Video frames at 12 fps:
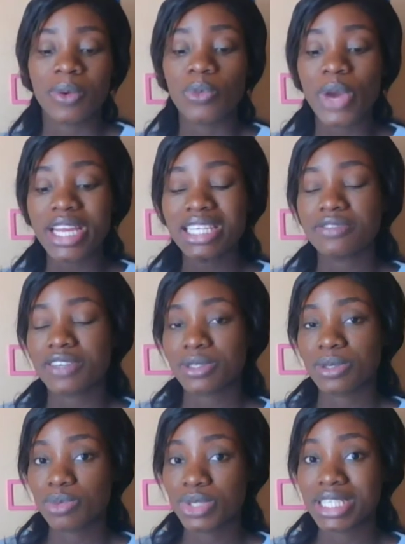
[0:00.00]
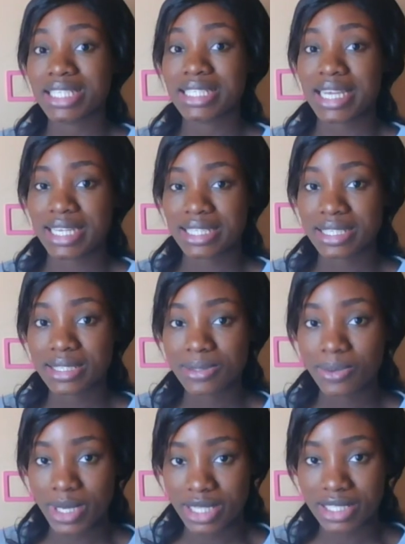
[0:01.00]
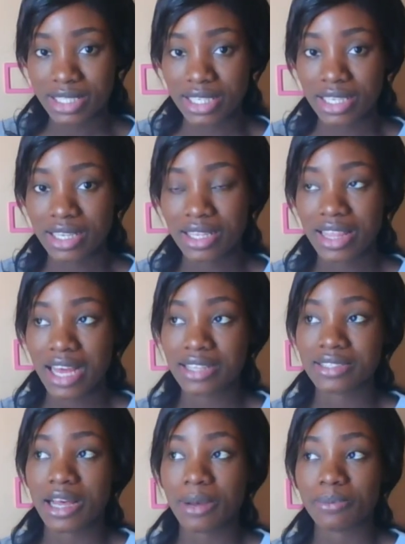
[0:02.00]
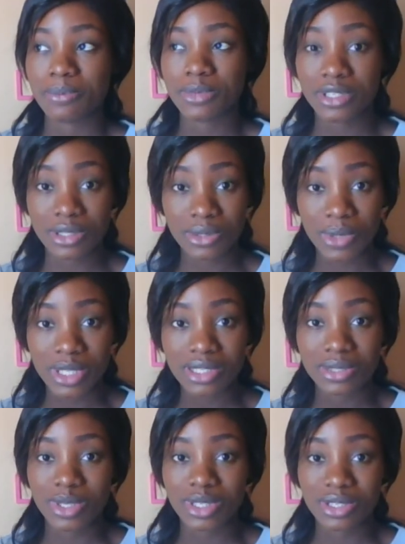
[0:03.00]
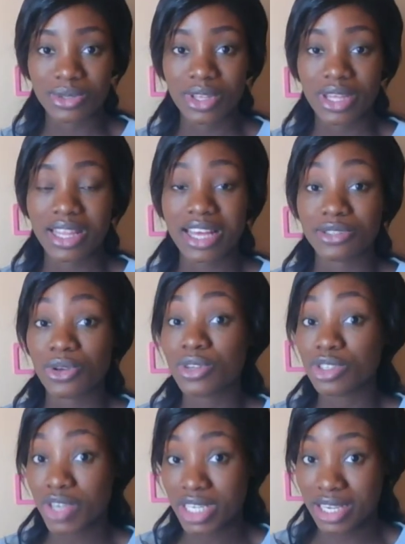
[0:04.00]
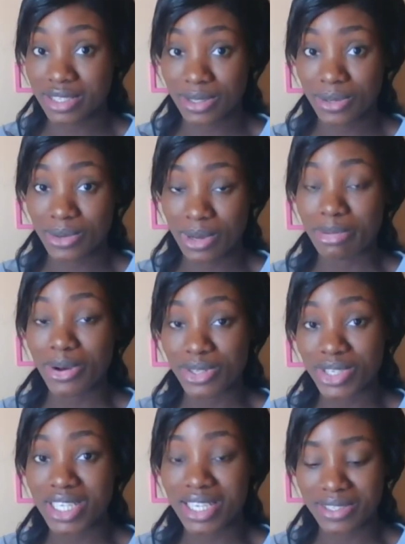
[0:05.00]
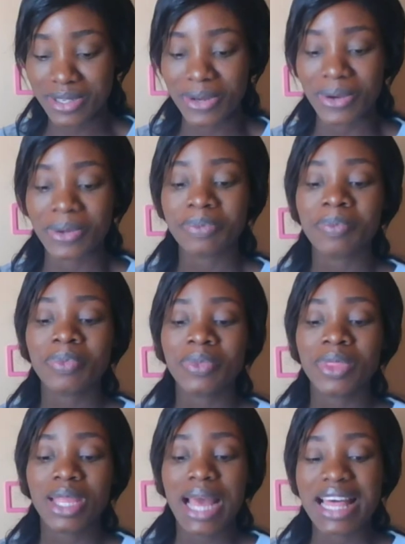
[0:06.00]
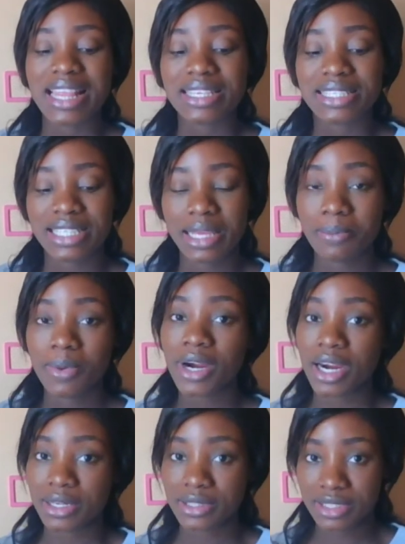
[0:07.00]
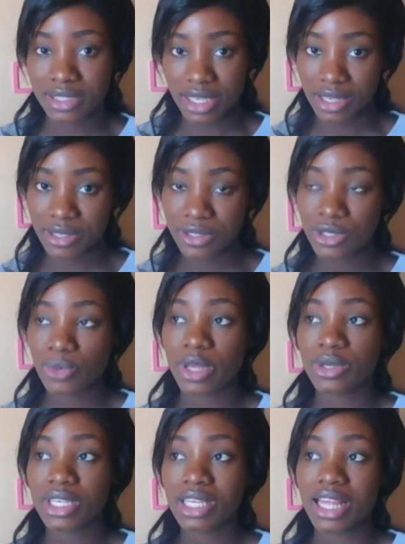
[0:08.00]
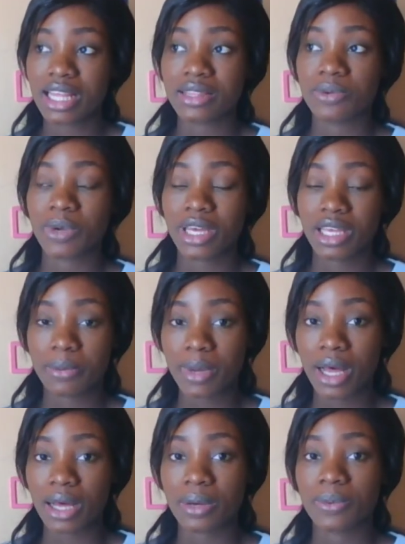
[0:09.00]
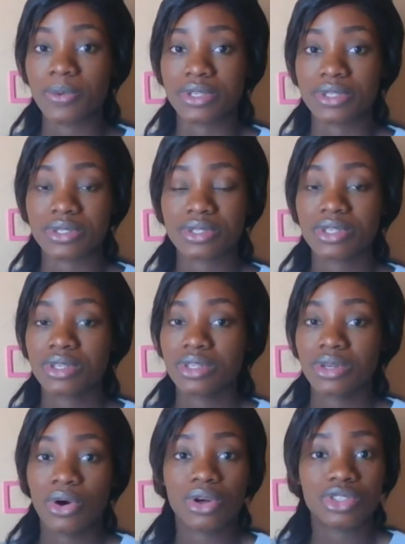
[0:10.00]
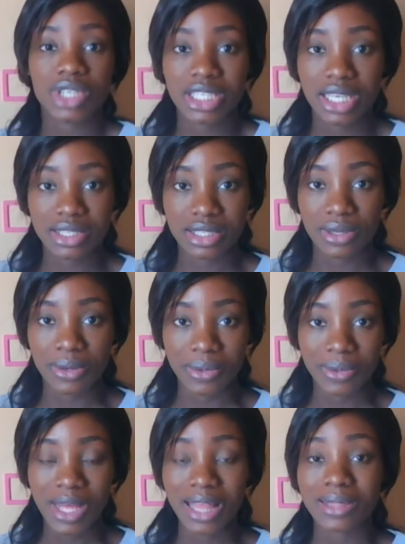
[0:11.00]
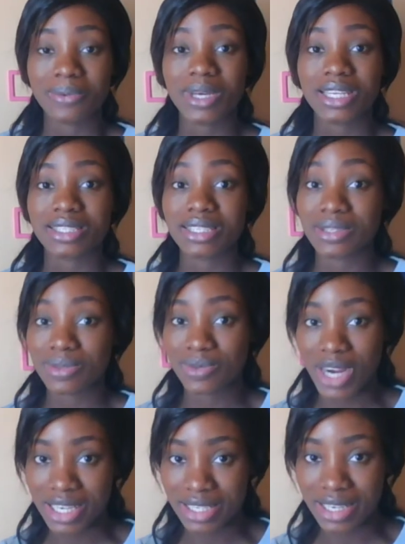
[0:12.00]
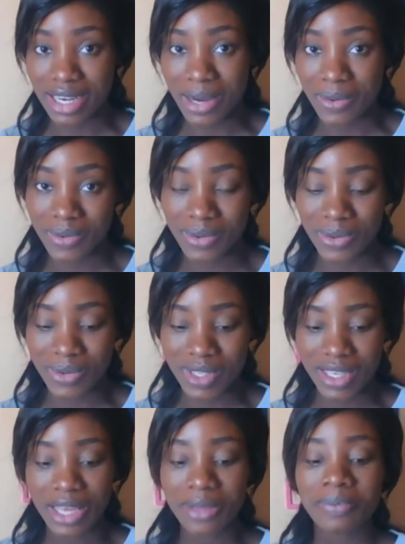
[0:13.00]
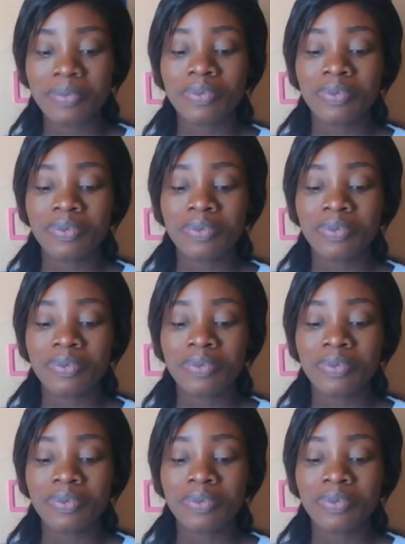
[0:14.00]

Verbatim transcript: When it first opened in 1920, that's um, this is 2020, so that's 100 years ago, about 100 years ago and the same park today. So by looking at the way a park was 100 years ago and the way it is right now, okay?